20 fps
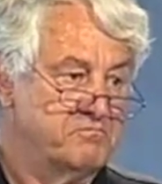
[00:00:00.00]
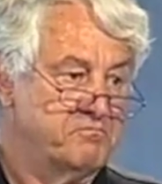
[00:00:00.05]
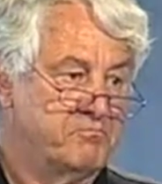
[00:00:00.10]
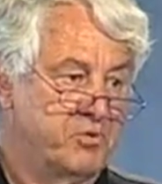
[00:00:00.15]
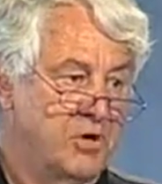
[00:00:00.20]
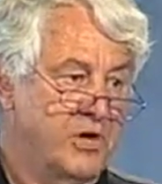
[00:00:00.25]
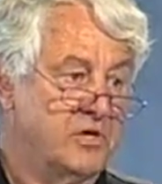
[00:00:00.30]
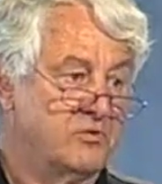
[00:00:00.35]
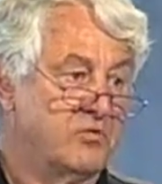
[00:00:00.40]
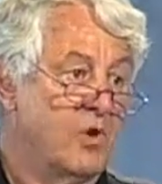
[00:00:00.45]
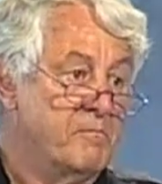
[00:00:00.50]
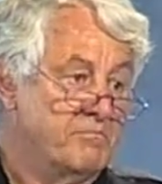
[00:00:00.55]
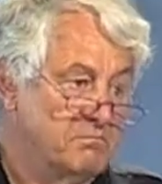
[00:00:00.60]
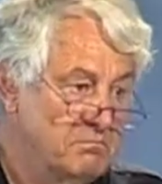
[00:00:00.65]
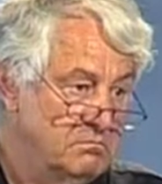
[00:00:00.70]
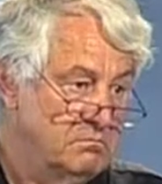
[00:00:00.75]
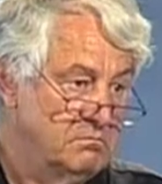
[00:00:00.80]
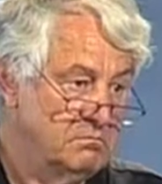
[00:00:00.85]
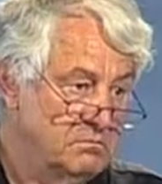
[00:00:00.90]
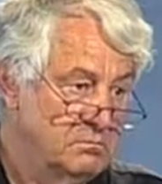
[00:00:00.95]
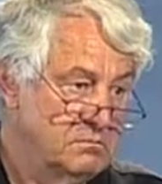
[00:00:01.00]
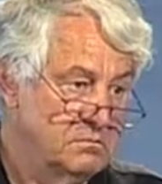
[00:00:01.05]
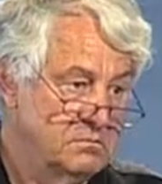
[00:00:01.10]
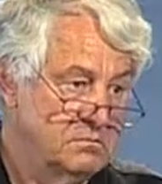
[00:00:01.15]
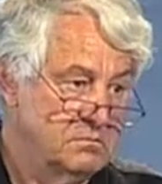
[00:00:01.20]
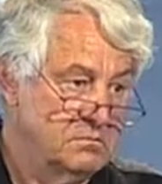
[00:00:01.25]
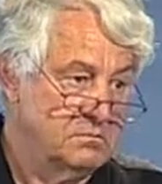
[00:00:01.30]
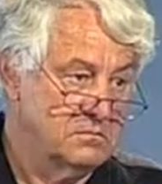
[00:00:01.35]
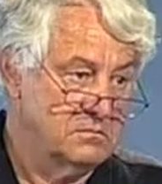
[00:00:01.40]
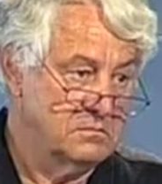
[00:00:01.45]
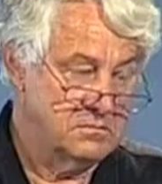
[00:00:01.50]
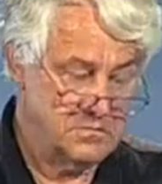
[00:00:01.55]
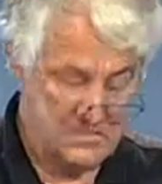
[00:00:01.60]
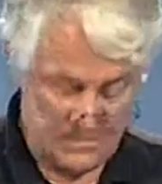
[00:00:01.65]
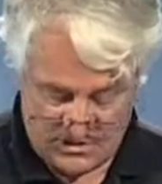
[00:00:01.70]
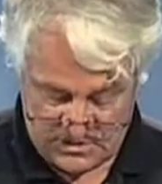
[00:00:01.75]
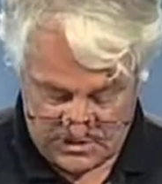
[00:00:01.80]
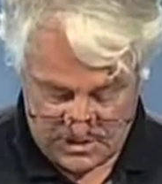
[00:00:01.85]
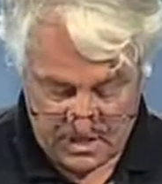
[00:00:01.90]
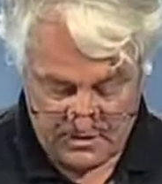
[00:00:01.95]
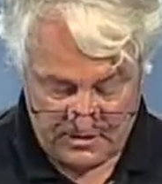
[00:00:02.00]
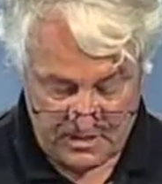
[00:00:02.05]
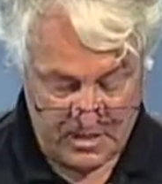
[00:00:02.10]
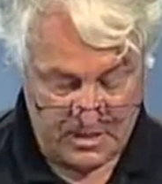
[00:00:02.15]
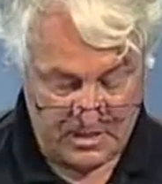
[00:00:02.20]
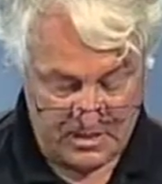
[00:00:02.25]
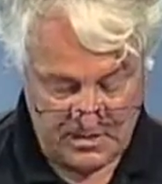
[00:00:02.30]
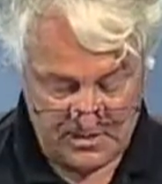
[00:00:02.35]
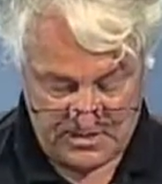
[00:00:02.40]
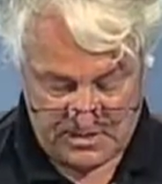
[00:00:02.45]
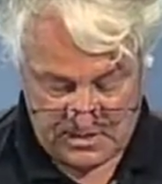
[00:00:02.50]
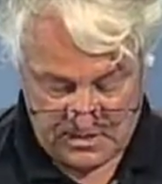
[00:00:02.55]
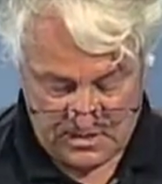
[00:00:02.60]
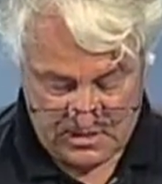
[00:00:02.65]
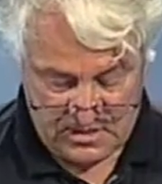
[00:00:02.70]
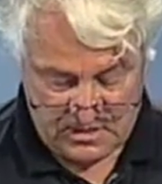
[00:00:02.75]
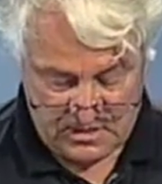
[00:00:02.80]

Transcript: pretty grim. It's not that easy.